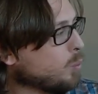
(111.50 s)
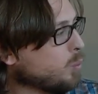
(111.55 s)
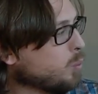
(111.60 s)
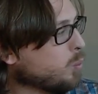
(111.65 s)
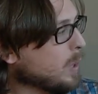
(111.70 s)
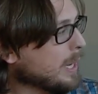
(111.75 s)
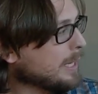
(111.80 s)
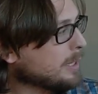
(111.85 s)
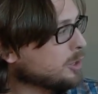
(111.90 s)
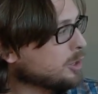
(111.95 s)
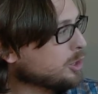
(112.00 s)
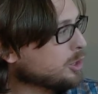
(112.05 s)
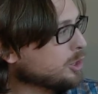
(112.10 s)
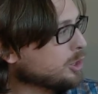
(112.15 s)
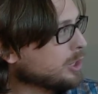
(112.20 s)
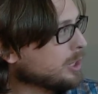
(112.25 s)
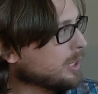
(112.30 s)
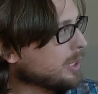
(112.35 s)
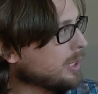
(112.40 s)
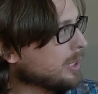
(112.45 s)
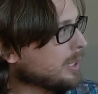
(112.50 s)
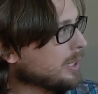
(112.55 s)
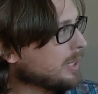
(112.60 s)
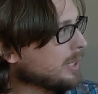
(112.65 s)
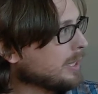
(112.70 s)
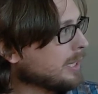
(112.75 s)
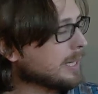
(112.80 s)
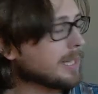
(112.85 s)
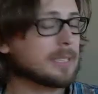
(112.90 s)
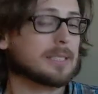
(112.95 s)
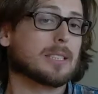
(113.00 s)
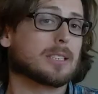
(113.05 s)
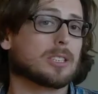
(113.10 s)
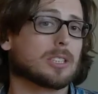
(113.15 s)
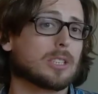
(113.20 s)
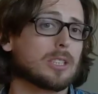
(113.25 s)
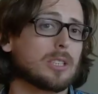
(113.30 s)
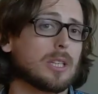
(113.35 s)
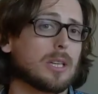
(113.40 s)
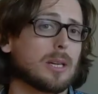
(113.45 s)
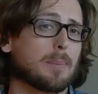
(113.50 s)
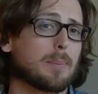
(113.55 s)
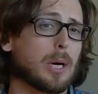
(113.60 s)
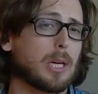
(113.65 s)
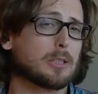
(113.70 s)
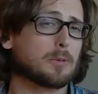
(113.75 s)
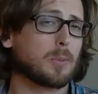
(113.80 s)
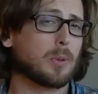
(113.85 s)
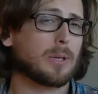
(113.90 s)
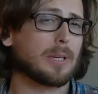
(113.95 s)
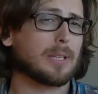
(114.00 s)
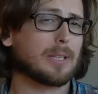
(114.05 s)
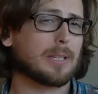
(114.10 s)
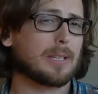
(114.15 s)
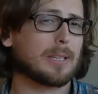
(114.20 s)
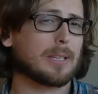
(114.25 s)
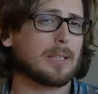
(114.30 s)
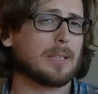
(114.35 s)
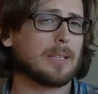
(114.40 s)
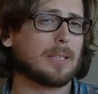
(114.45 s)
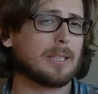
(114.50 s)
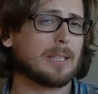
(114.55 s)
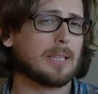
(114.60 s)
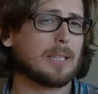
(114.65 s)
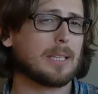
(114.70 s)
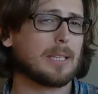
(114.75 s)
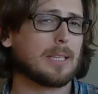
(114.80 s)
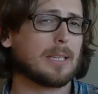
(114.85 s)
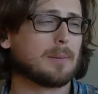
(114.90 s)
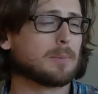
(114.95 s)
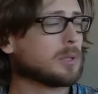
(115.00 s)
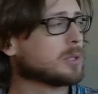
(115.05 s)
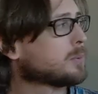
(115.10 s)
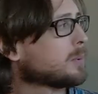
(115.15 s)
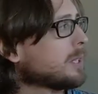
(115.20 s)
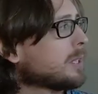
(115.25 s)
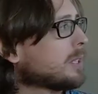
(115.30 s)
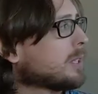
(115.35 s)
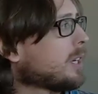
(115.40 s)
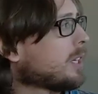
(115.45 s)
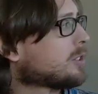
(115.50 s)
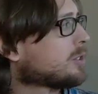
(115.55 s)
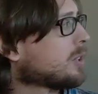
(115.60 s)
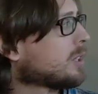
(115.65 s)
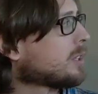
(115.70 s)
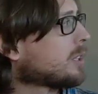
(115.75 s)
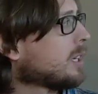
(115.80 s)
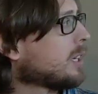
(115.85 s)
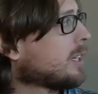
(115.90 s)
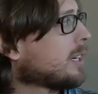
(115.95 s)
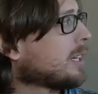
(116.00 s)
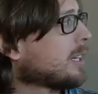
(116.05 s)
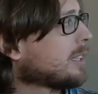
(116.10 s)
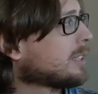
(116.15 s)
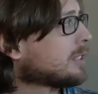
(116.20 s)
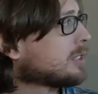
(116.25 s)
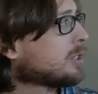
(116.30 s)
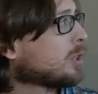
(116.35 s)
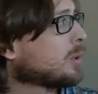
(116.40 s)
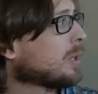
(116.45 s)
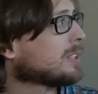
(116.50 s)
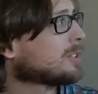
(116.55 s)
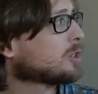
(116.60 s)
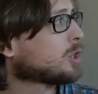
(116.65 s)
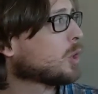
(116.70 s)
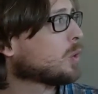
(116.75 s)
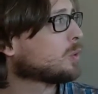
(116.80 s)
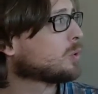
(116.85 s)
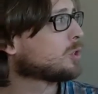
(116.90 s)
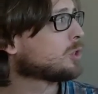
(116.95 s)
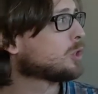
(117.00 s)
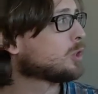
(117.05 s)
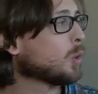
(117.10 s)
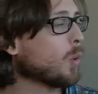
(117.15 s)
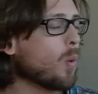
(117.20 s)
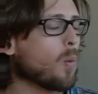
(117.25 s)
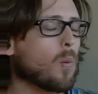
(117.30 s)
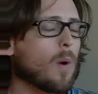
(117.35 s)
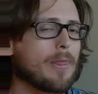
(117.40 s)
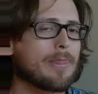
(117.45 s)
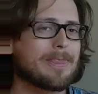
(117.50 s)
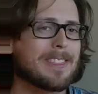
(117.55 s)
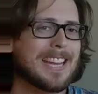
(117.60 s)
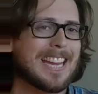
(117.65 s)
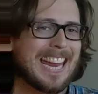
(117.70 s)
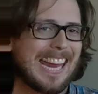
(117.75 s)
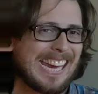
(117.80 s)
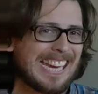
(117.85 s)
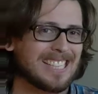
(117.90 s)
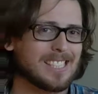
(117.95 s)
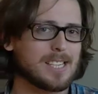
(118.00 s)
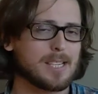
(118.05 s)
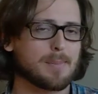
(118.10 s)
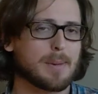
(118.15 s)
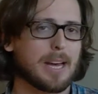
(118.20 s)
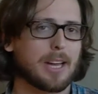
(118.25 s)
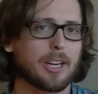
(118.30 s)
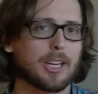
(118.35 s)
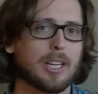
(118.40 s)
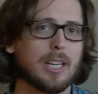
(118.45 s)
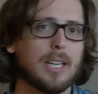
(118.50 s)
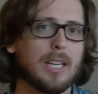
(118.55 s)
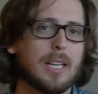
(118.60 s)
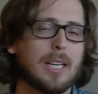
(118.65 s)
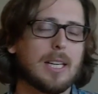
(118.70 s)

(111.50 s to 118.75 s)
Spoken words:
Which, I guess that's a good pause point there, once we get the construct done. So let's go to what the antimatter.